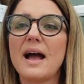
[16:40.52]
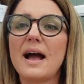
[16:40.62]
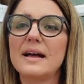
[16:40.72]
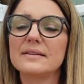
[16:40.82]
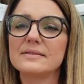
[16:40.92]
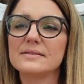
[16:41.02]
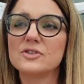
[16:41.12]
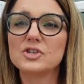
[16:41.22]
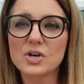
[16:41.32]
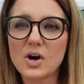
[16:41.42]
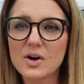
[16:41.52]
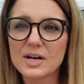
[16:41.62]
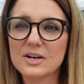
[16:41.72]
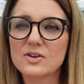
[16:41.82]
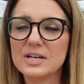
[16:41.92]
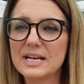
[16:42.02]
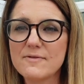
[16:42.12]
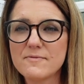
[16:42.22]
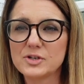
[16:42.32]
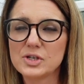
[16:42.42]
and the dog and I couldn't
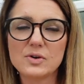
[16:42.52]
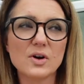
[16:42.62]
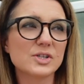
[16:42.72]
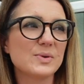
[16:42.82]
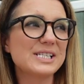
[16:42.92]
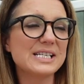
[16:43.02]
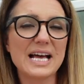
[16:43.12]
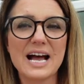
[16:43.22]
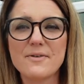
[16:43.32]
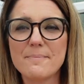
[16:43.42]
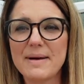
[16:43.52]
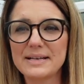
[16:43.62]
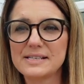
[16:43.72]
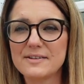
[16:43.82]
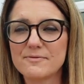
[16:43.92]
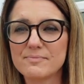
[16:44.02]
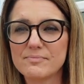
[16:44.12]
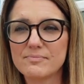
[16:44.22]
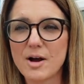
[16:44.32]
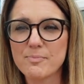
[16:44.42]
leave him for too long. So I didn't have a massive,
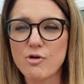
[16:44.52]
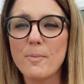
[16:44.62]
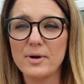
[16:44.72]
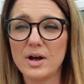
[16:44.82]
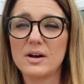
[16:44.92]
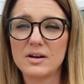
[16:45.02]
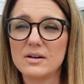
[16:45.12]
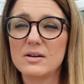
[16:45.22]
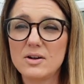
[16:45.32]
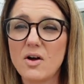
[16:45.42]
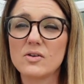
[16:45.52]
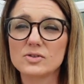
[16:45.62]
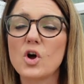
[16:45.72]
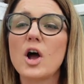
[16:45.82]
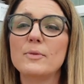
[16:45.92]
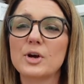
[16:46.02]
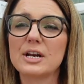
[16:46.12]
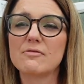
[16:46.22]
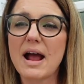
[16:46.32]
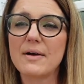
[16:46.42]
a proper long time
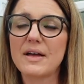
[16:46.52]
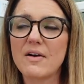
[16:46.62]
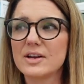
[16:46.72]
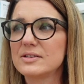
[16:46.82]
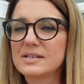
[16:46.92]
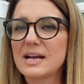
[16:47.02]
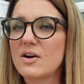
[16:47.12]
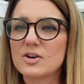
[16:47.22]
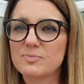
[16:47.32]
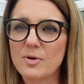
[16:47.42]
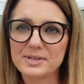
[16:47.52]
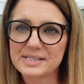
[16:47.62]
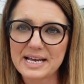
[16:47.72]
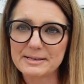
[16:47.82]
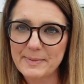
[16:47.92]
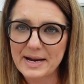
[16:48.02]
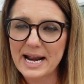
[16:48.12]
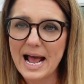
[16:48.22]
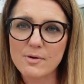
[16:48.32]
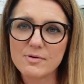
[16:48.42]
looking around there. I could say I could probably stay, spend an
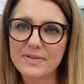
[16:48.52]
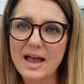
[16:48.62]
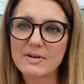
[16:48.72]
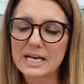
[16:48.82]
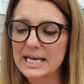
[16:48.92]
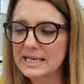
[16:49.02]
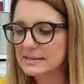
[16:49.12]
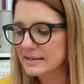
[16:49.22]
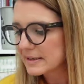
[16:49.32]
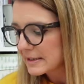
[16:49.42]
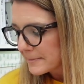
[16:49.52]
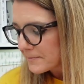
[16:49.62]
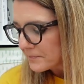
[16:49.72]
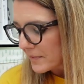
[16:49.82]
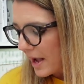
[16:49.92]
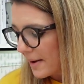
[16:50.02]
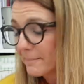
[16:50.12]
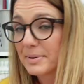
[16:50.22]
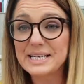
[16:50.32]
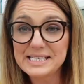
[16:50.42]
hour in there at least.
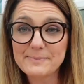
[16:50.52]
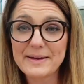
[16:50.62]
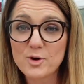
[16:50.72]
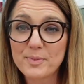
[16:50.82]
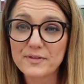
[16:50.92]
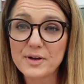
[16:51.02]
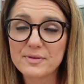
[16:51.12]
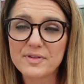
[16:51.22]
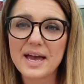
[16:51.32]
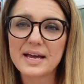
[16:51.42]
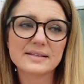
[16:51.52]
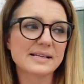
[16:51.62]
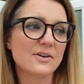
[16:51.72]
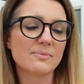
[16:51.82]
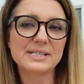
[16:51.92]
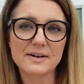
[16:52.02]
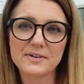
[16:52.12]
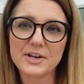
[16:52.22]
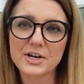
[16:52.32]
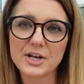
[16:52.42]
Um, but I did pick up a few things and I'm
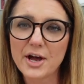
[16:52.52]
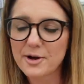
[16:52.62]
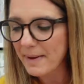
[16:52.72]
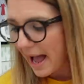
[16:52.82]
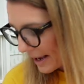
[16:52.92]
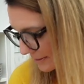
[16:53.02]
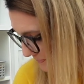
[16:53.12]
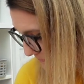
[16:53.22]
definitely going to go back.